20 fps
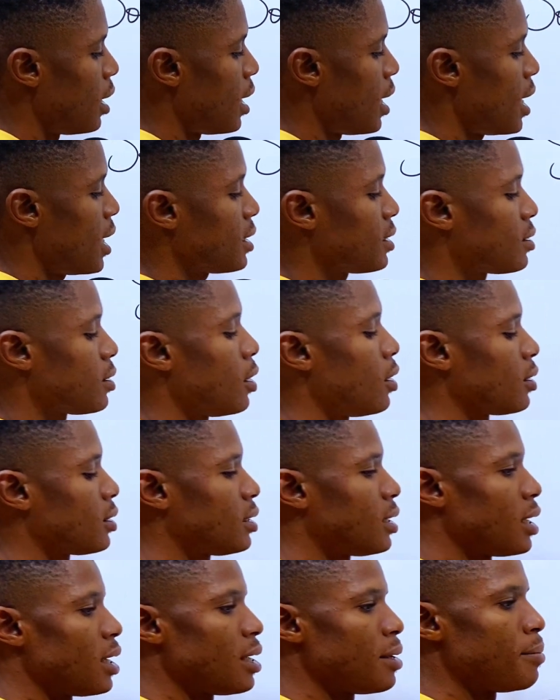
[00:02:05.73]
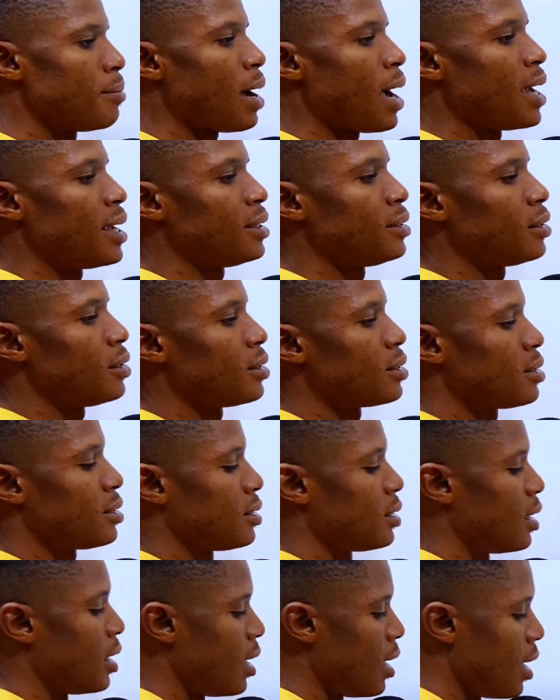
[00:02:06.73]
x log 3
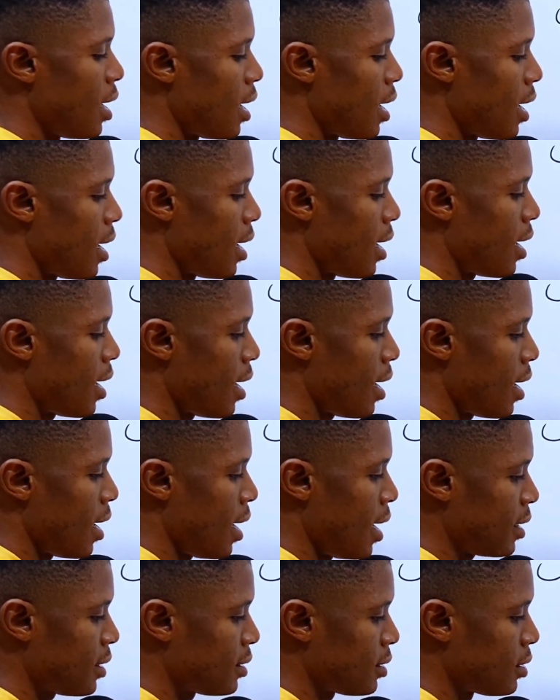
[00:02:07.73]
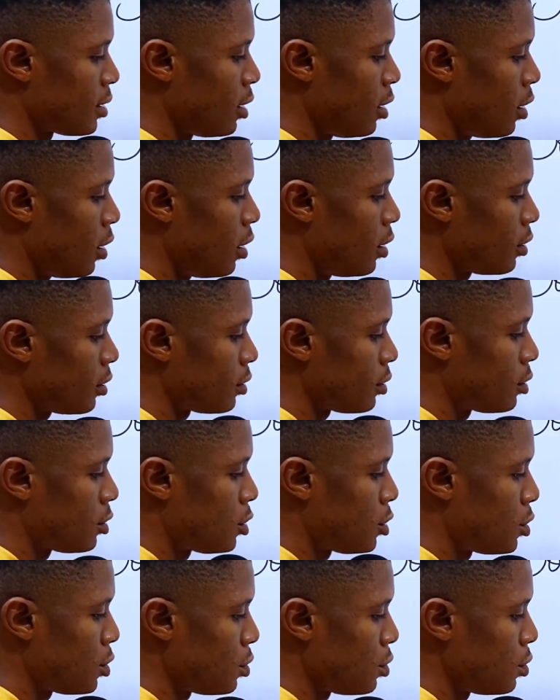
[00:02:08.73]
minus x log
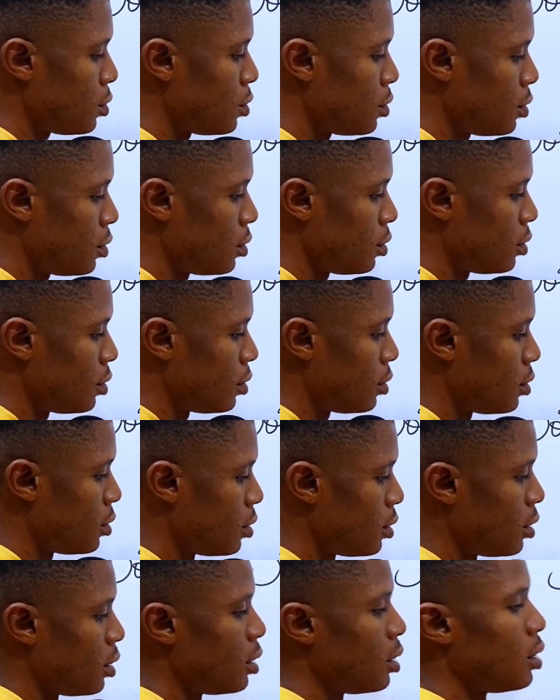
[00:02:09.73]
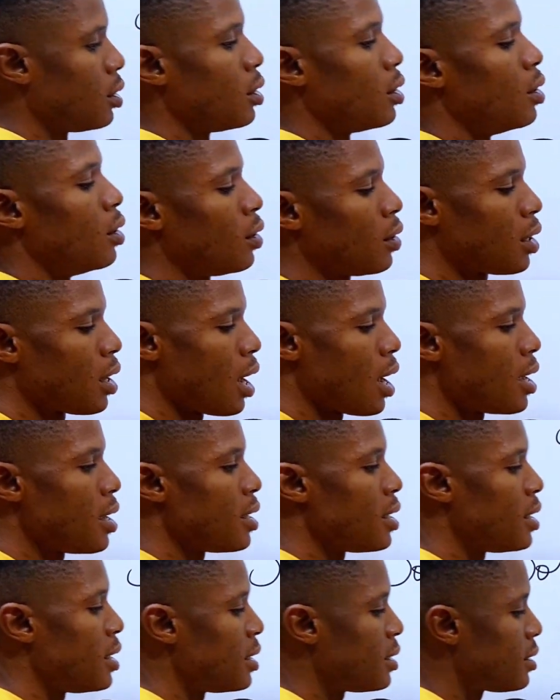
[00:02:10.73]
2, okay,
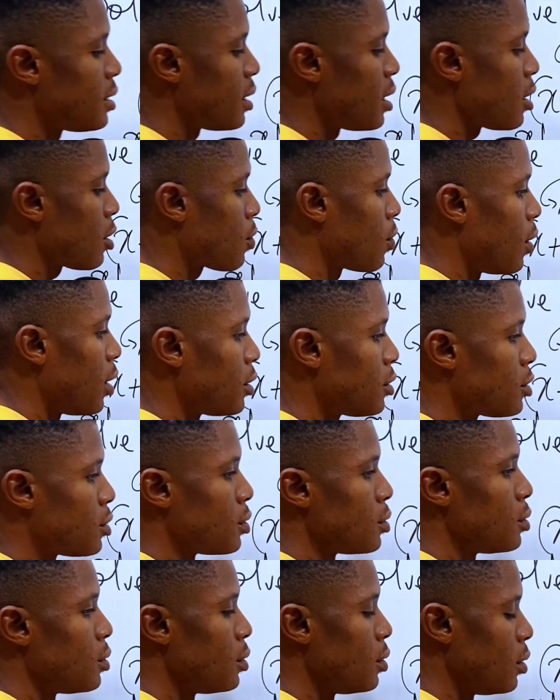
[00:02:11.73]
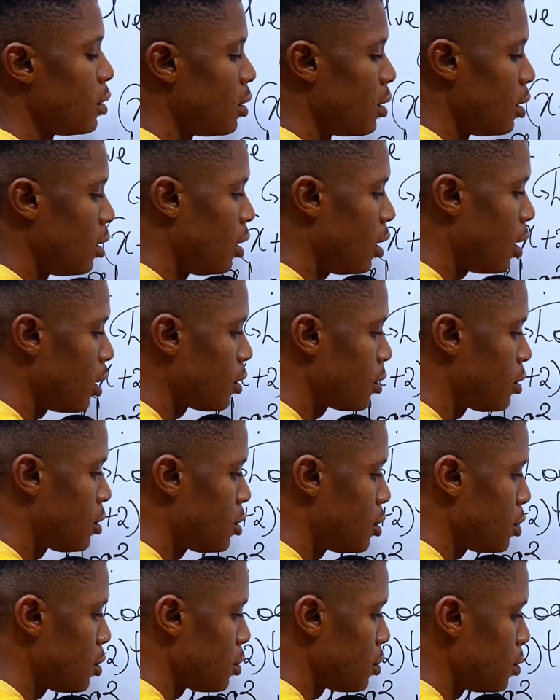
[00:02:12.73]
is equal to log
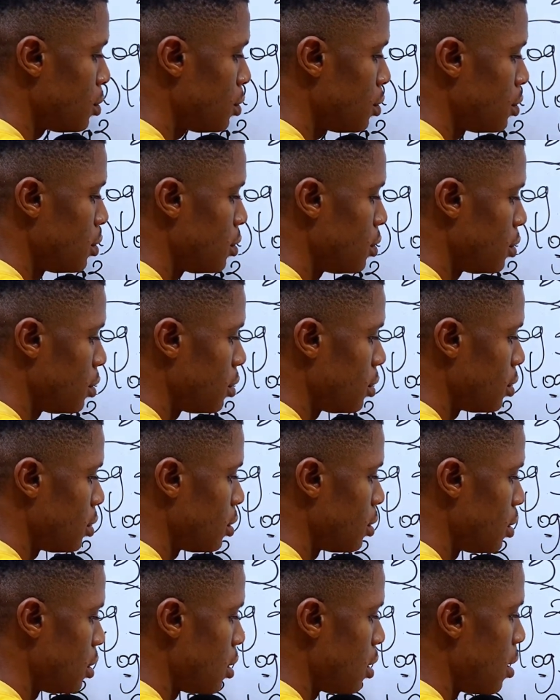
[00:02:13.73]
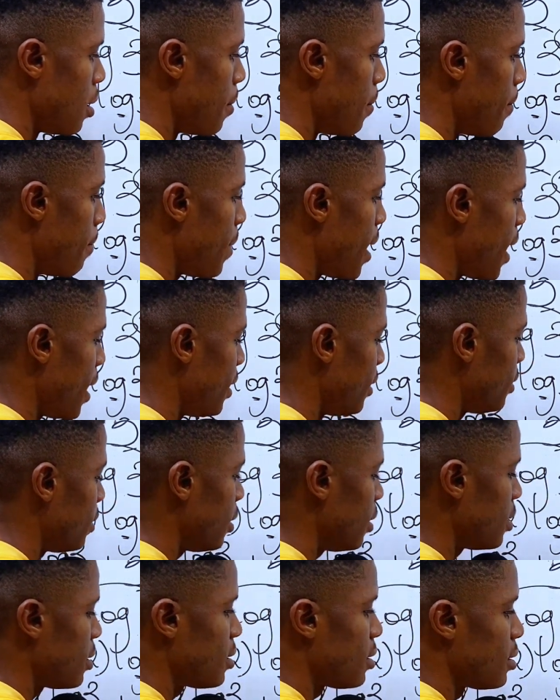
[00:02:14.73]
2
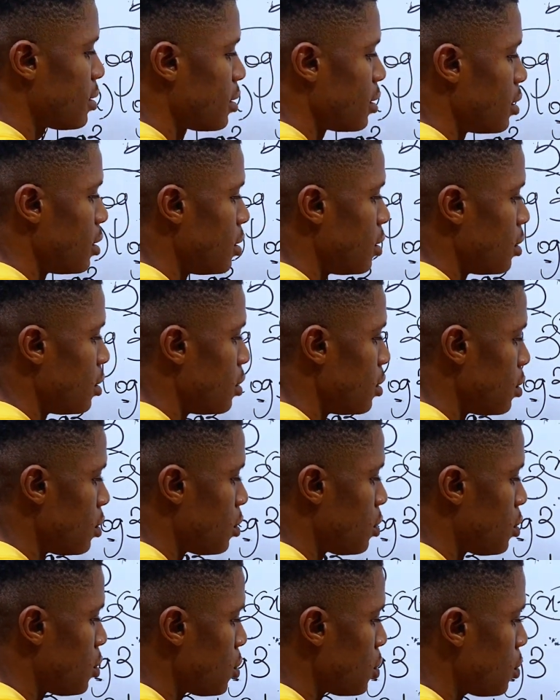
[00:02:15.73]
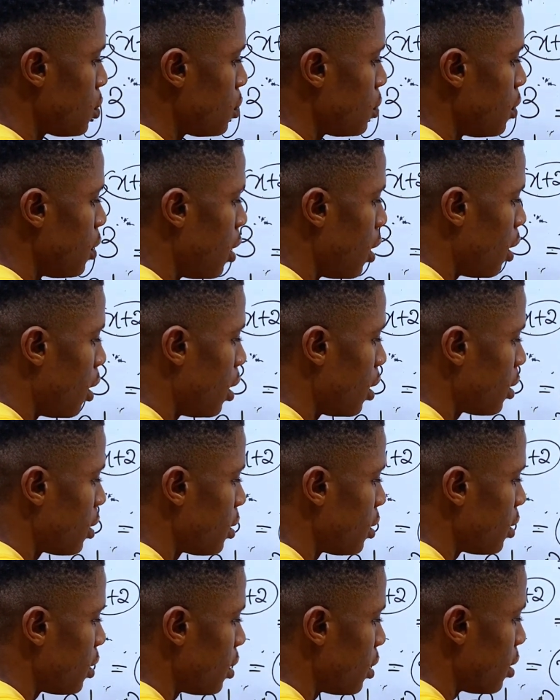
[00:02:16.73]
minus 2 log
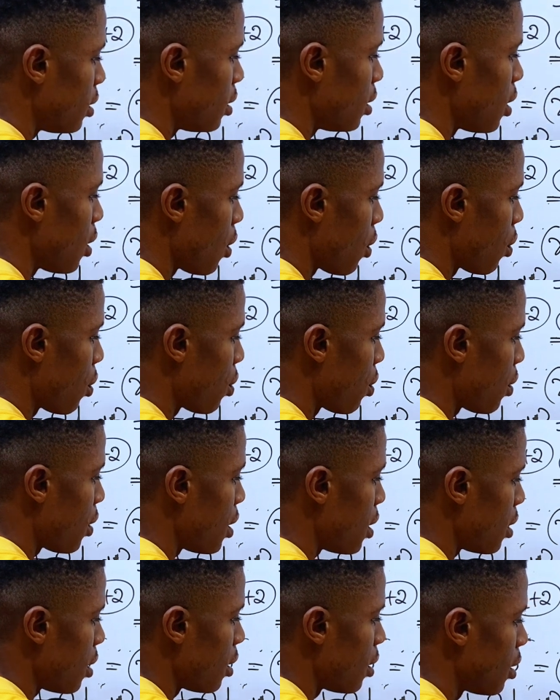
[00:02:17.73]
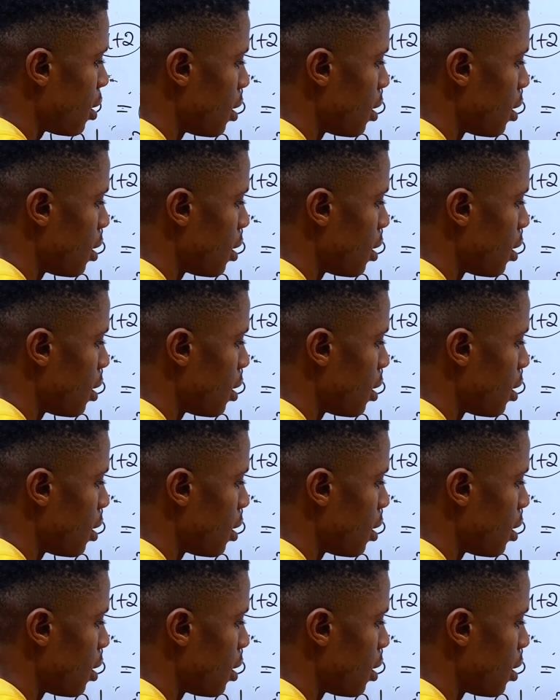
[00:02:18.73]
3.